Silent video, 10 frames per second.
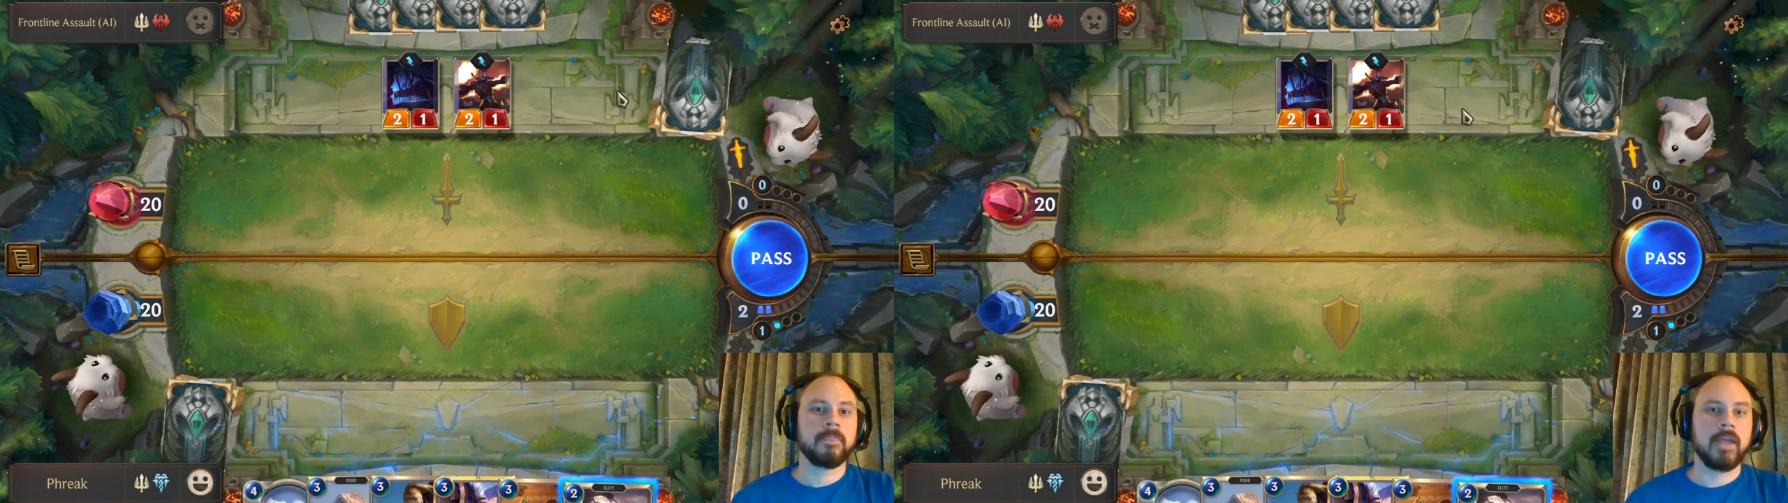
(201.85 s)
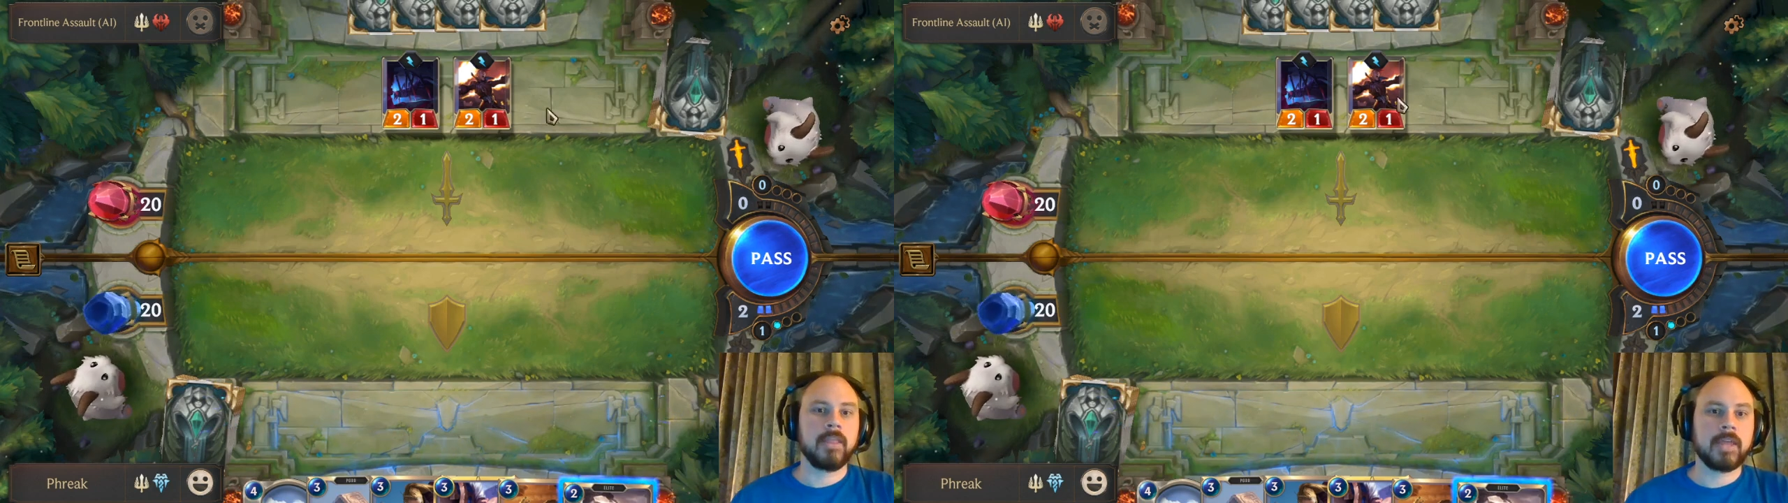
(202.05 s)

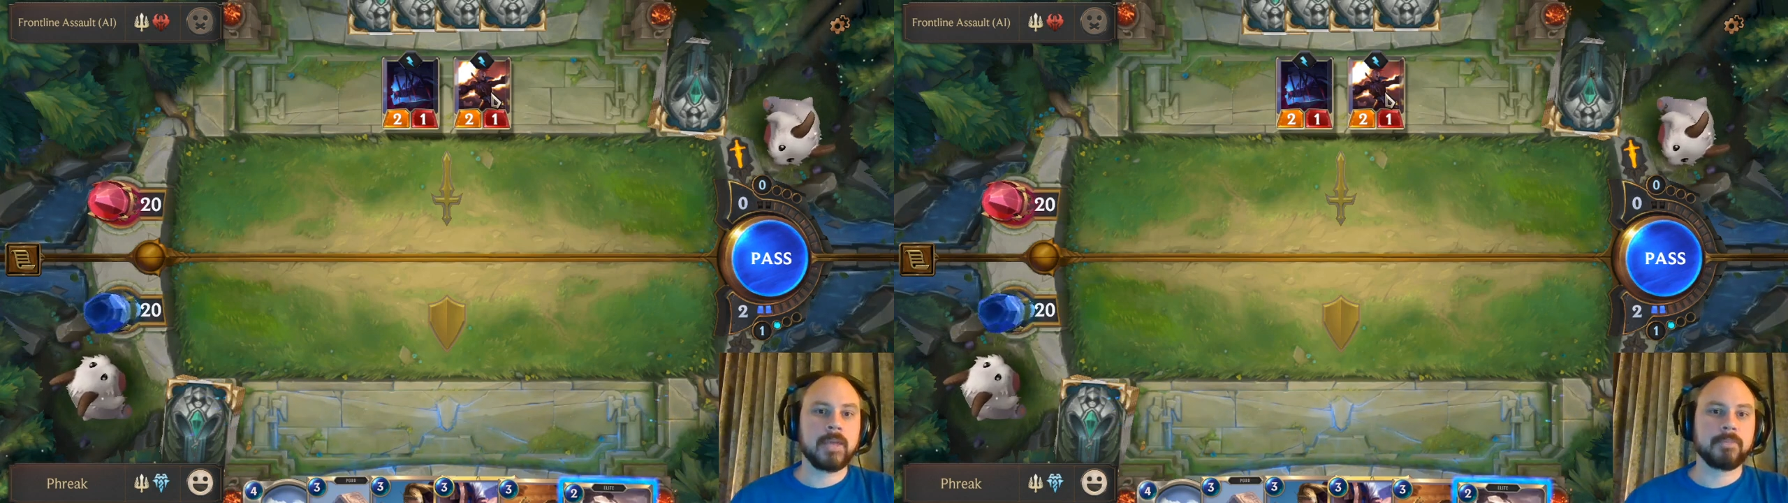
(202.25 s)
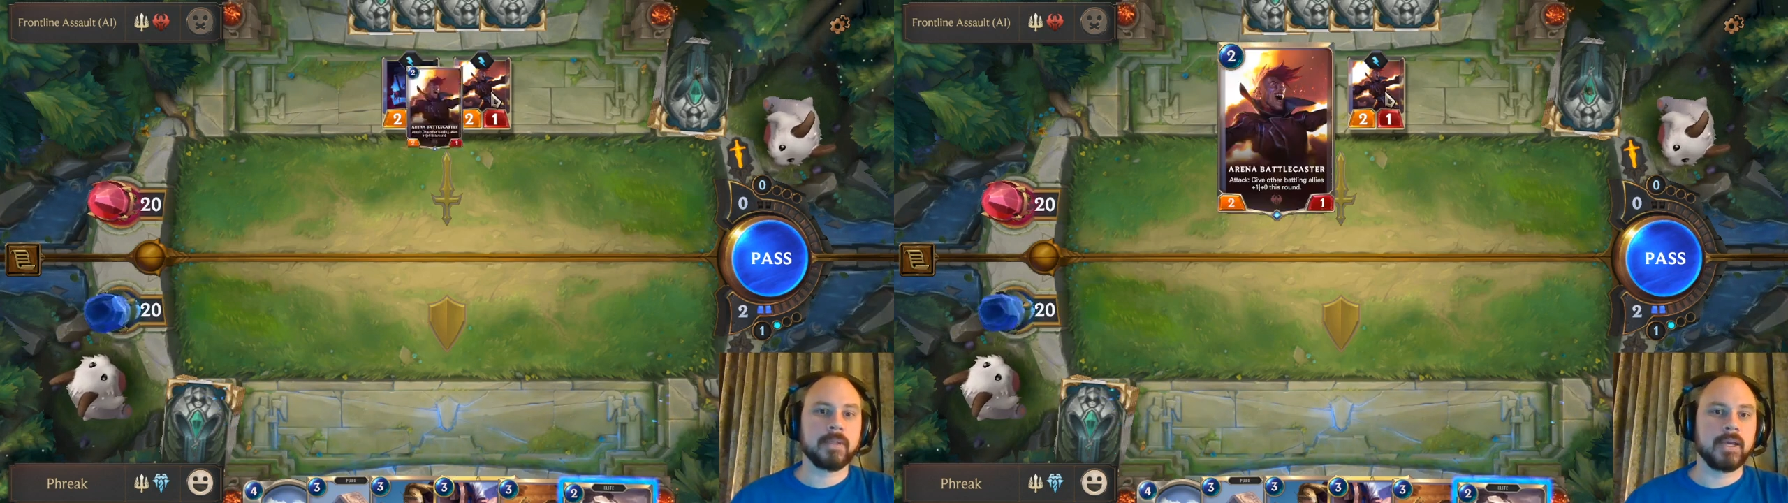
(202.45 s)
And they
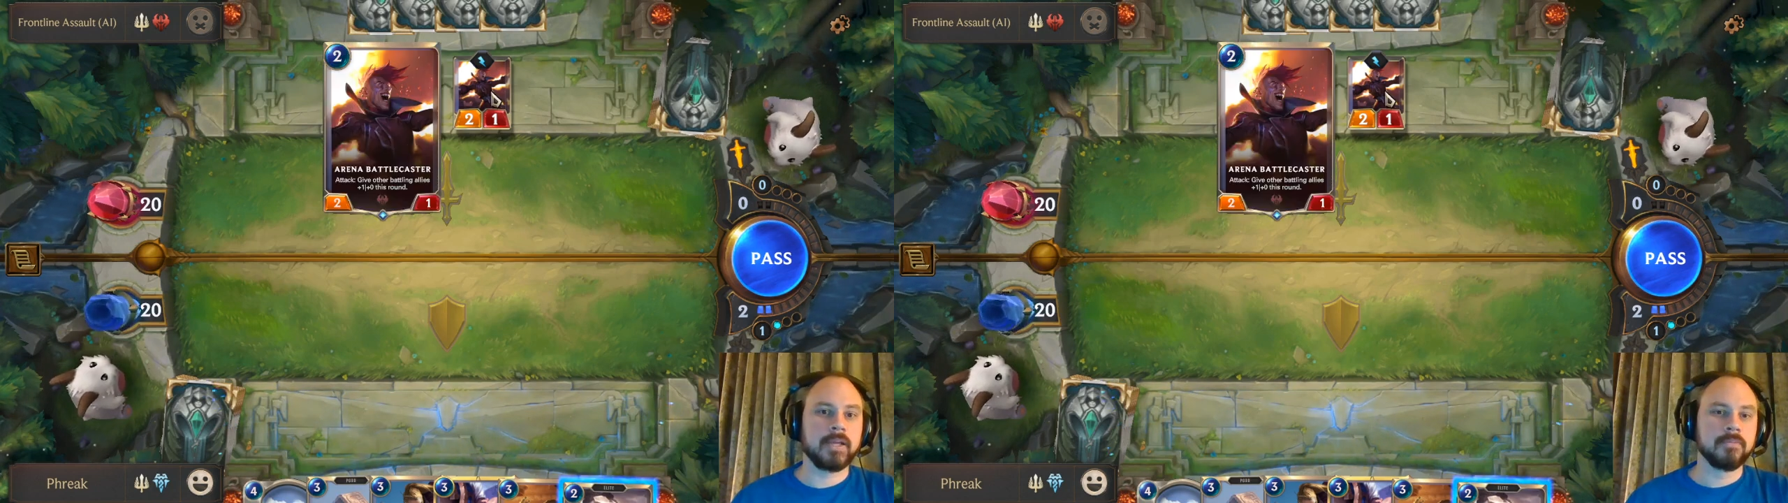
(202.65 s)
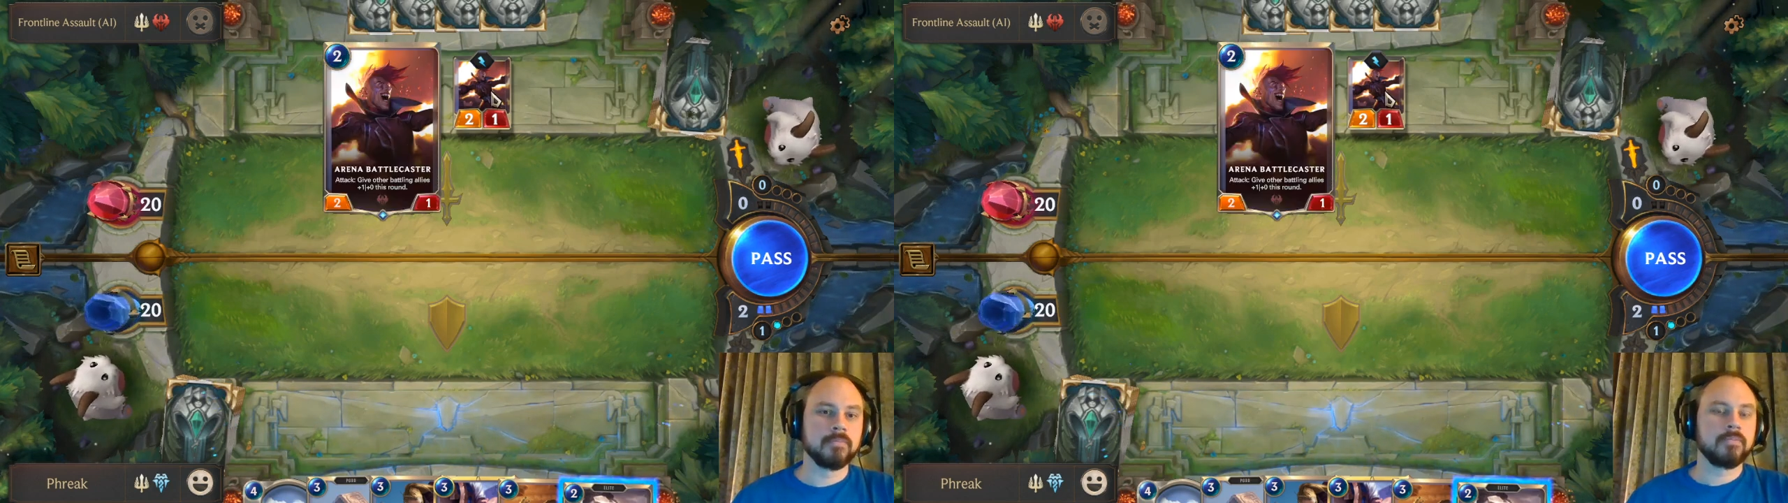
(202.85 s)
played